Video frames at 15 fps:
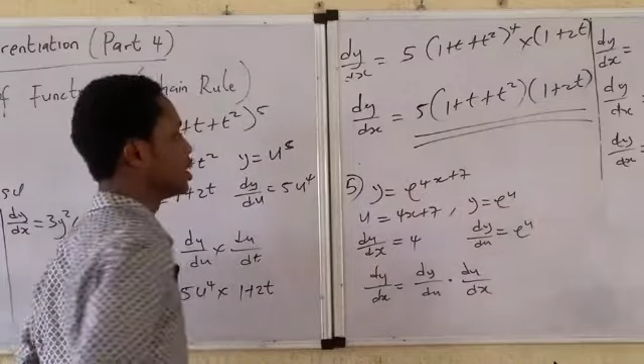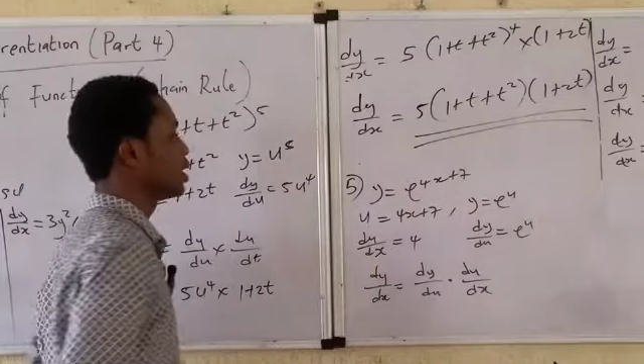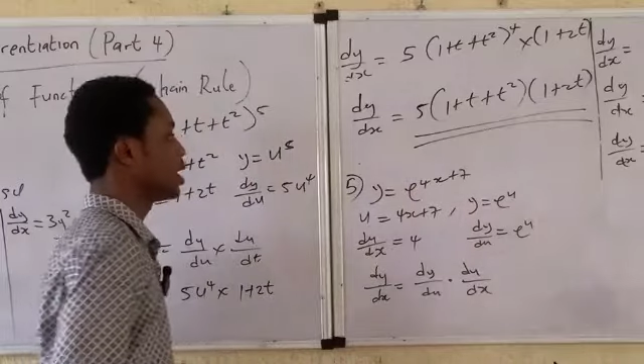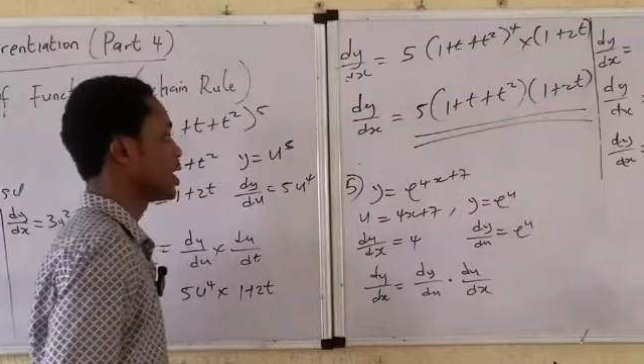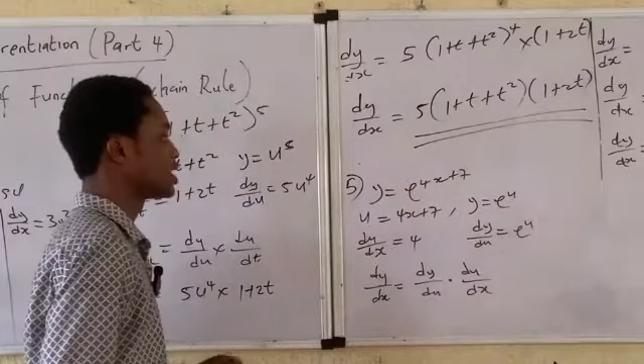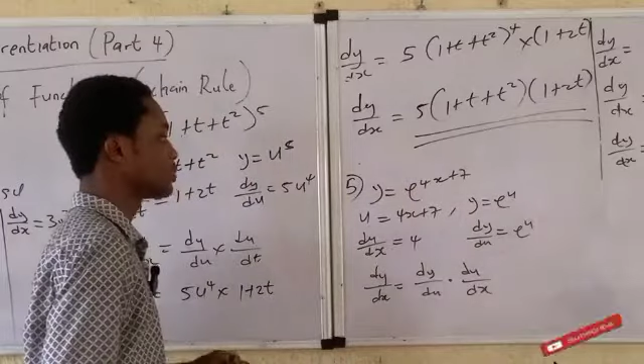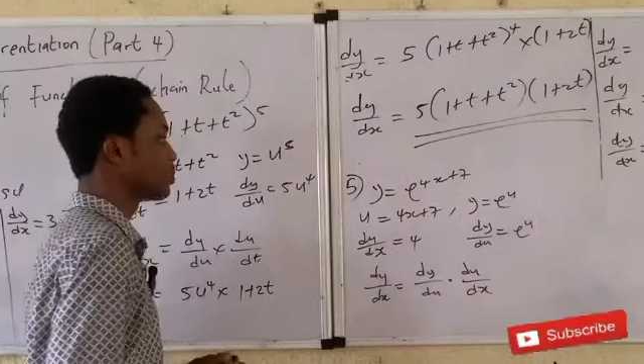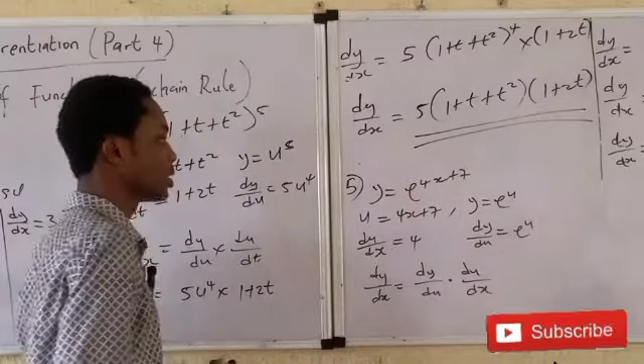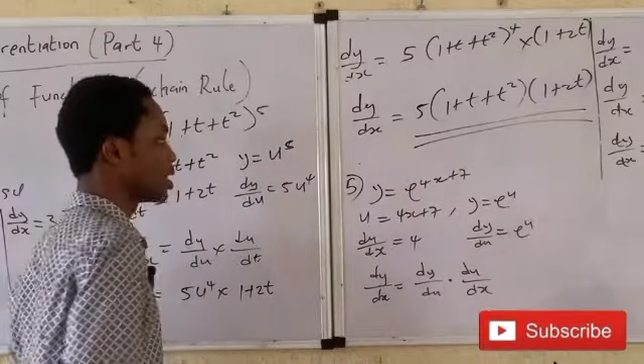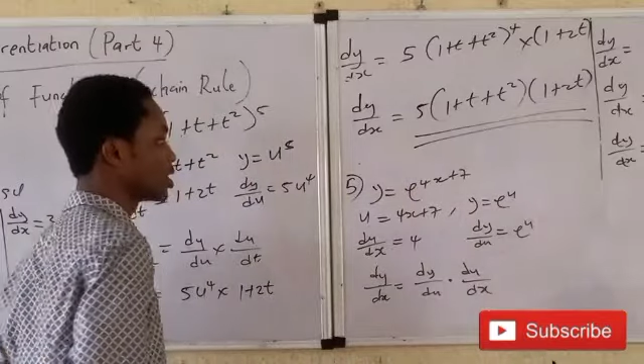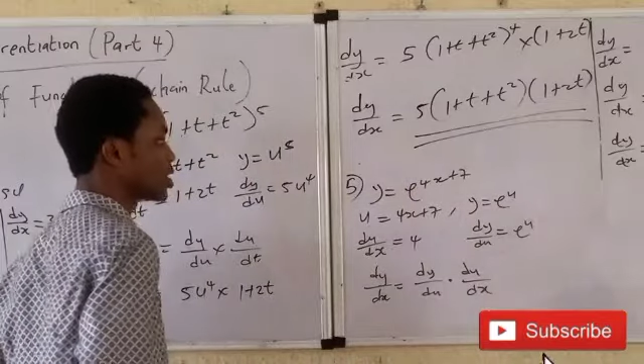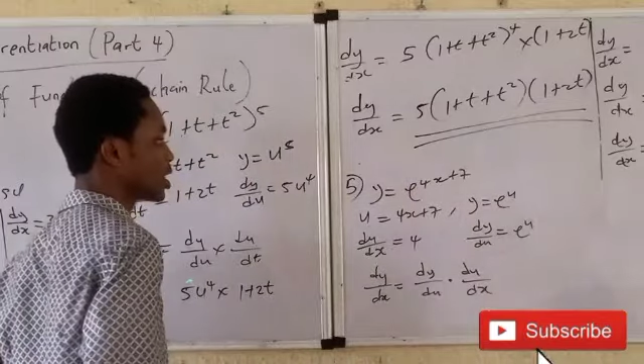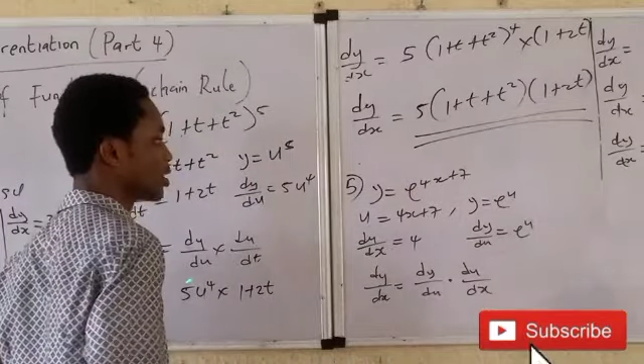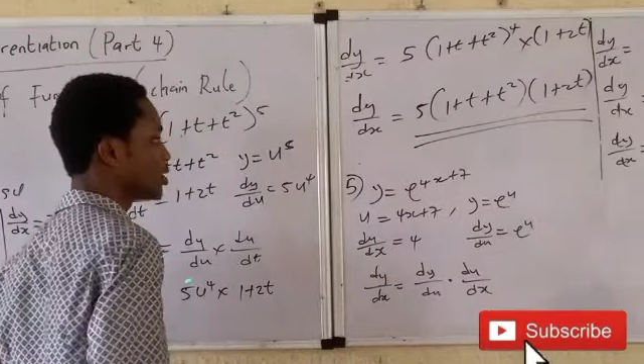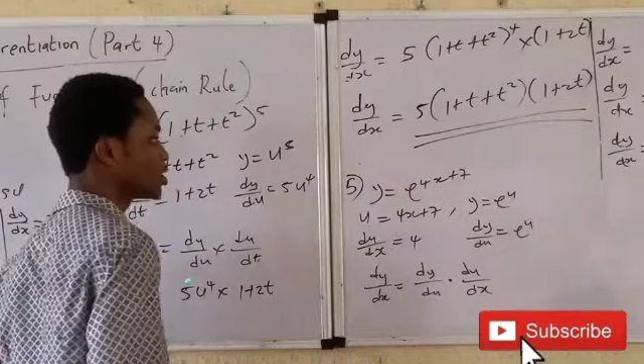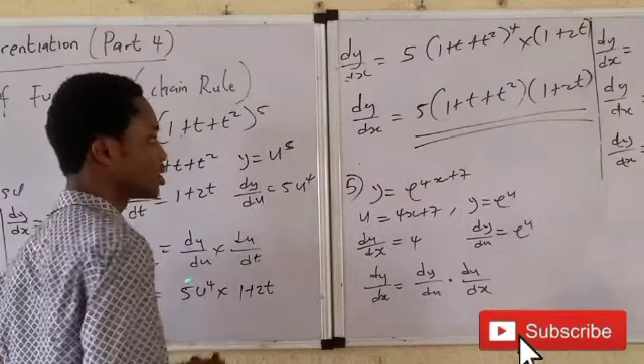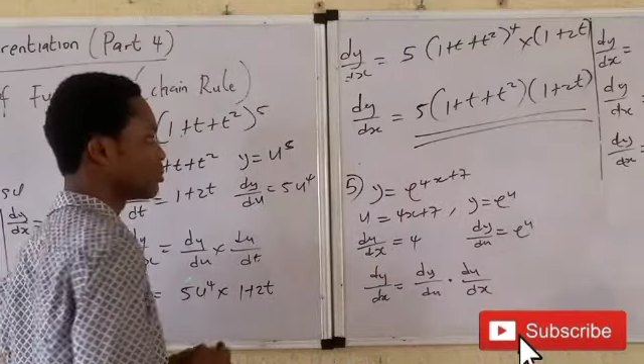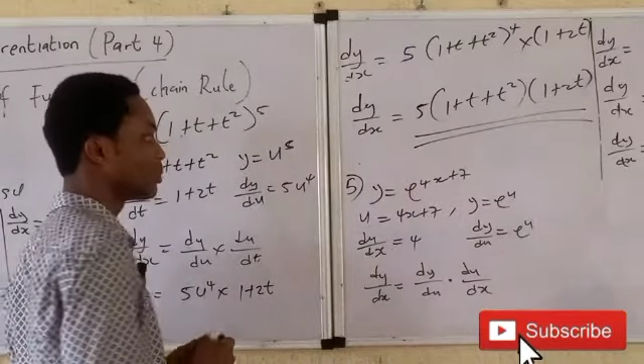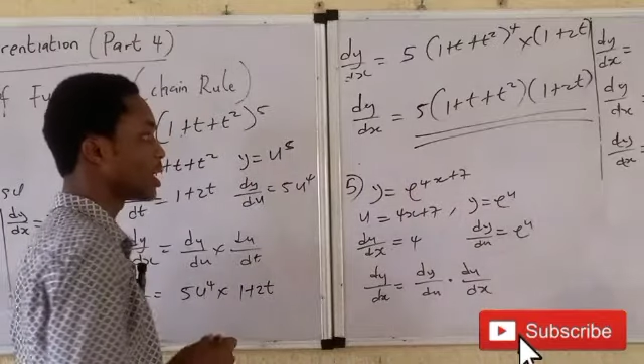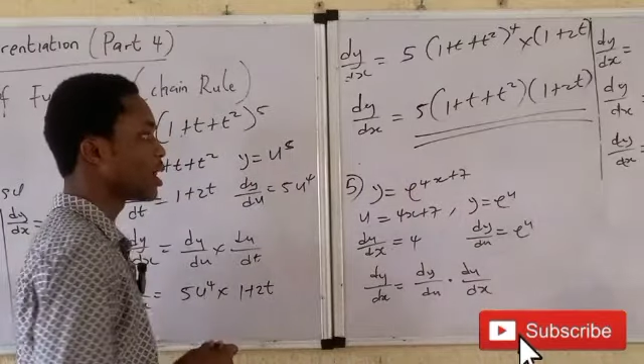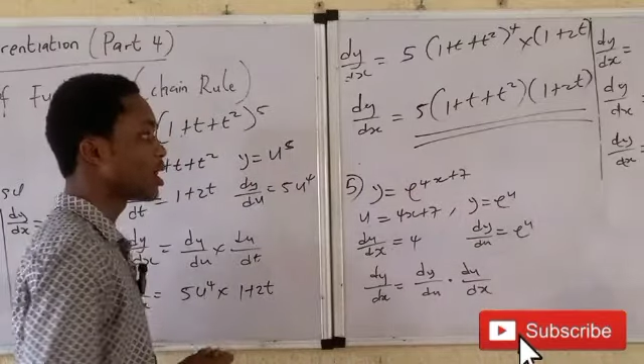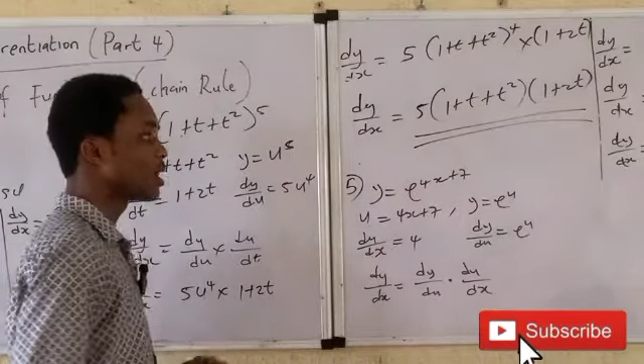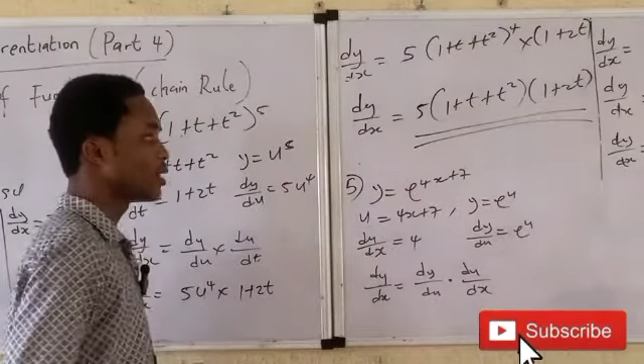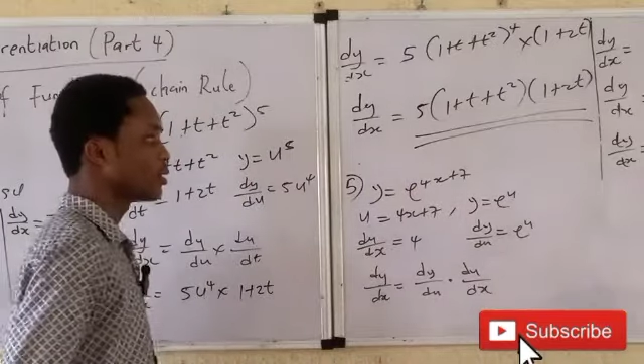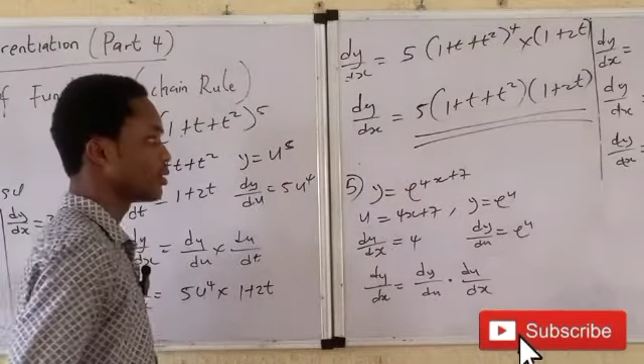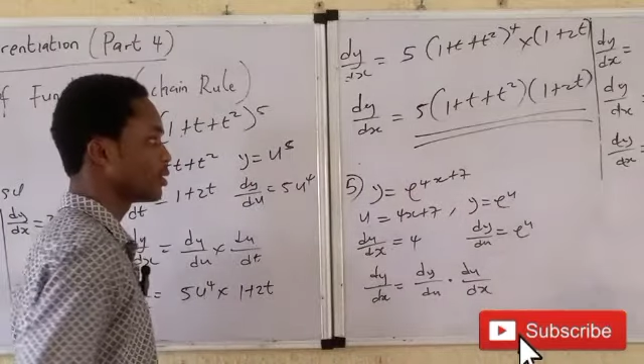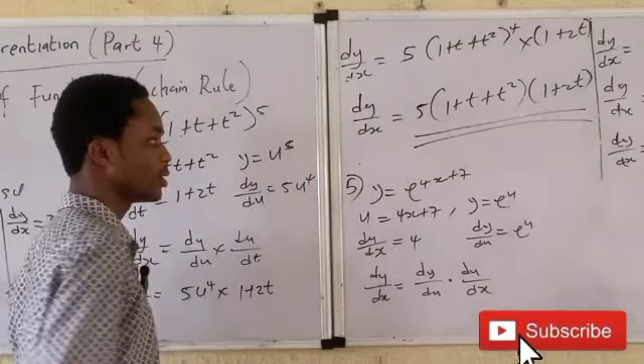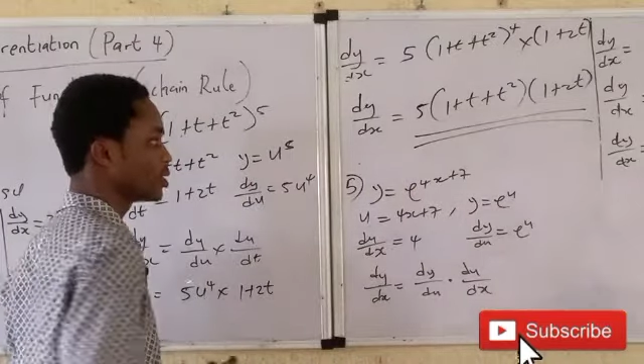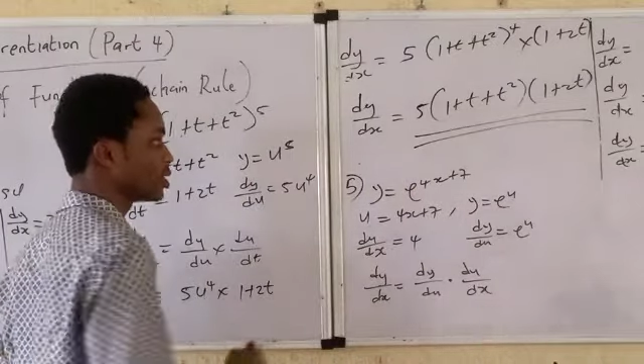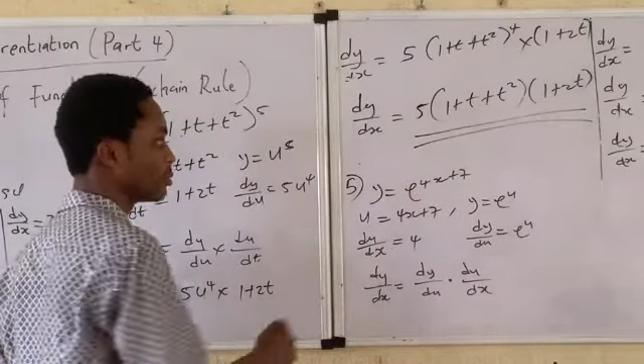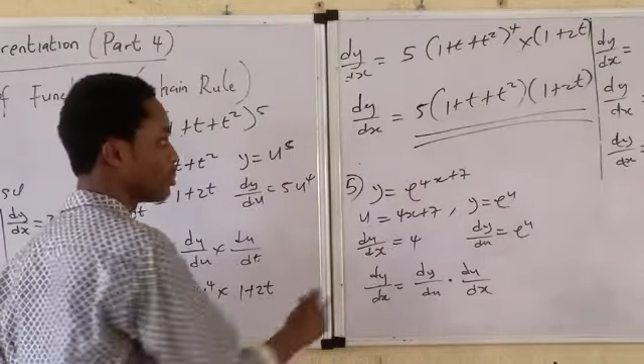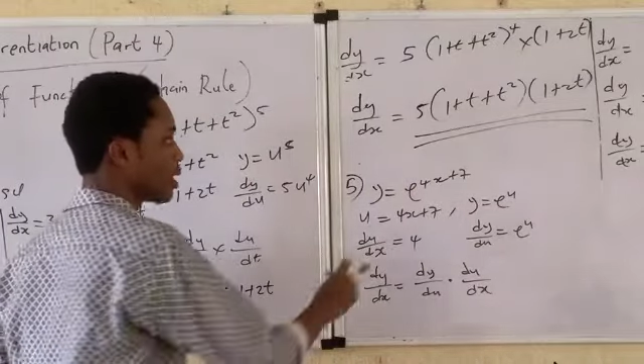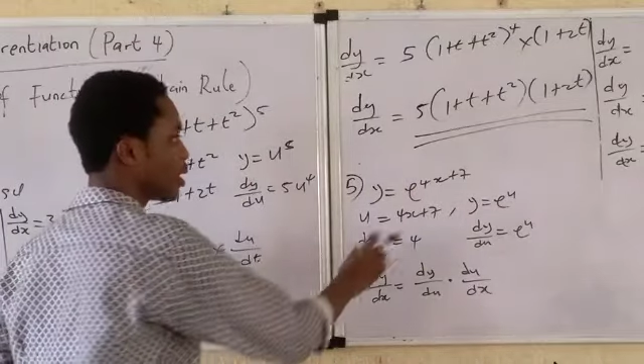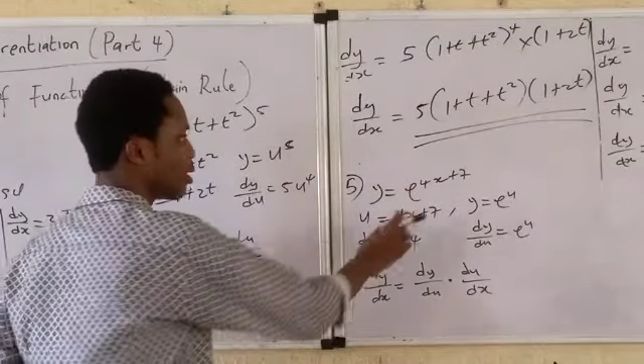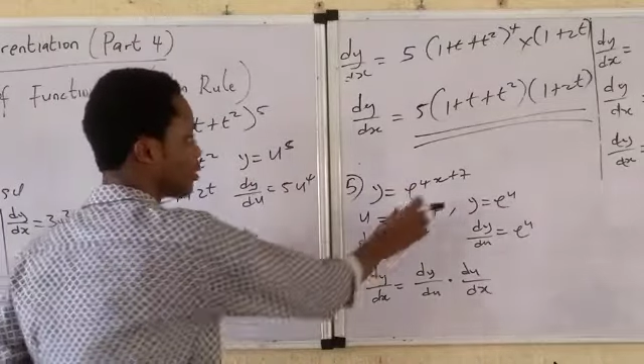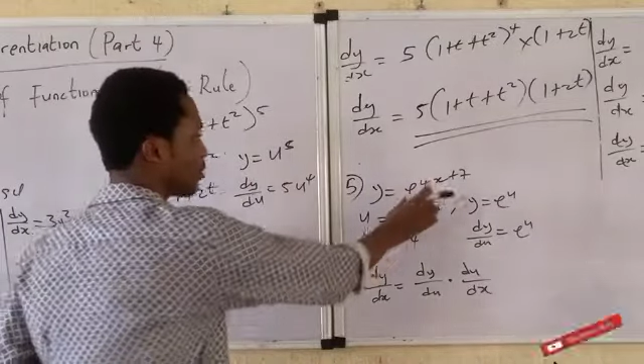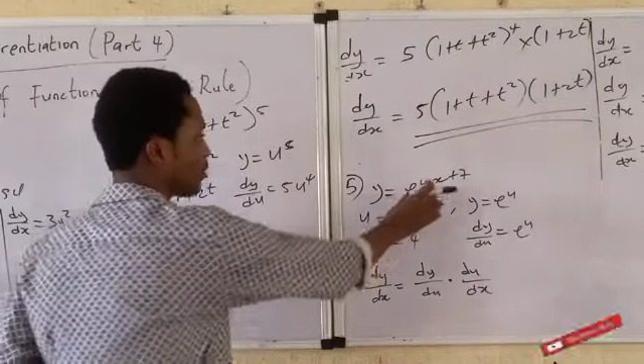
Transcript: exponential raised to the power of